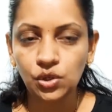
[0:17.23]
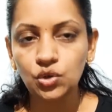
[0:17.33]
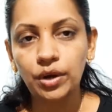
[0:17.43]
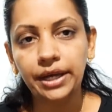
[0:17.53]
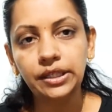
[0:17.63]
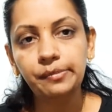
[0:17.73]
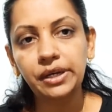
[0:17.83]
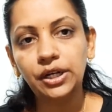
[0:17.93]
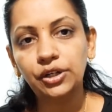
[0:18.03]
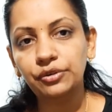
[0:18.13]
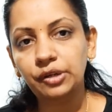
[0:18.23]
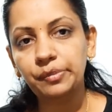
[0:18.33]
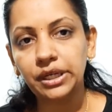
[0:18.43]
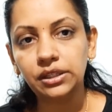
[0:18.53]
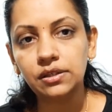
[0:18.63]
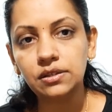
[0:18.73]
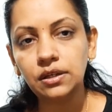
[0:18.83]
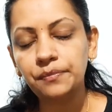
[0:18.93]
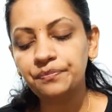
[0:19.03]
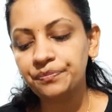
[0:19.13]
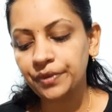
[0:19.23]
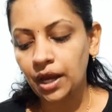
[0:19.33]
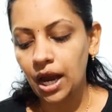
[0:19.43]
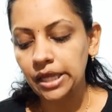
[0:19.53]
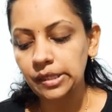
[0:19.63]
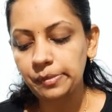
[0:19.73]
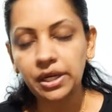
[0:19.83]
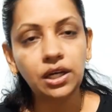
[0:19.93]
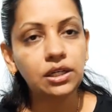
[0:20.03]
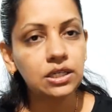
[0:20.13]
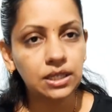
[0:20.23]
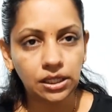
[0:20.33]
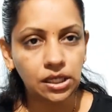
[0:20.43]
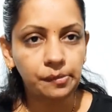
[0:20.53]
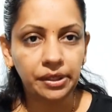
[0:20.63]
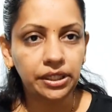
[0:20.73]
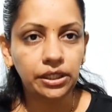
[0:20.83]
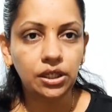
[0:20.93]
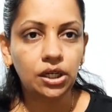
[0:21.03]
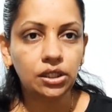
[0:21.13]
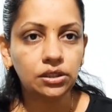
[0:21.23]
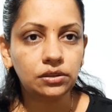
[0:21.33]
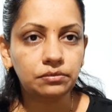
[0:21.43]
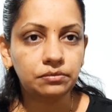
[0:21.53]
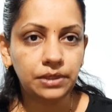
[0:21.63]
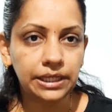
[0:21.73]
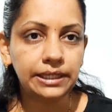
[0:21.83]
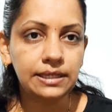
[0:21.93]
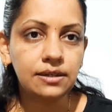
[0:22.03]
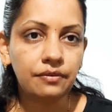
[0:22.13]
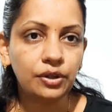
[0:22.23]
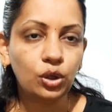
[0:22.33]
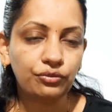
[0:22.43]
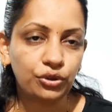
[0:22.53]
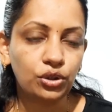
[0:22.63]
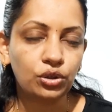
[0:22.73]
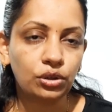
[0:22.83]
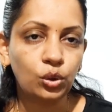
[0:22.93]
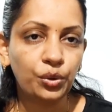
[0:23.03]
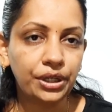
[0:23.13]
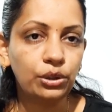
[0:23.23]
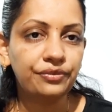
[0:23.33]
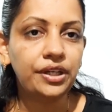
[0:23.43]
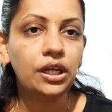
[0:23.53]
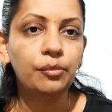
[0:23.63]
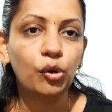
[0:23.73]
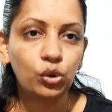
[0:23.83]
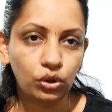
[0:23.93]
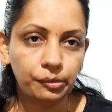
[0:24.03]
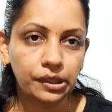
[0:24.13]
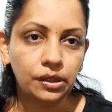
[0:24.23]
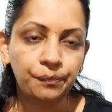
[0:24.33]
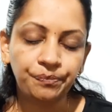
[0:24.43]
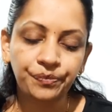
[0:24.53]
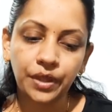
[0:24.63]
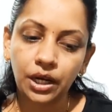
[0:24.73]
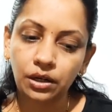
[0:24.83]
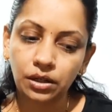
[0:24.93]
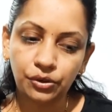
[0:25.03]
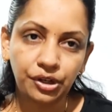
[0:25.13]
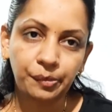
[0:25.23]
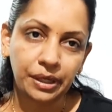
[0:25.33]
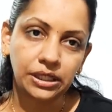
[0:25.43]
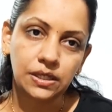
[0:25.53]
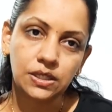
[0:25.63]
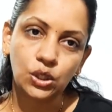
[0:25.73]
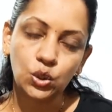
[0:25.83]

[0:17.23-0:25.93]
So anemia during pregnancy. Anemia is nothing but the decreased level of or lowering of the hemoglobin during pregnancy.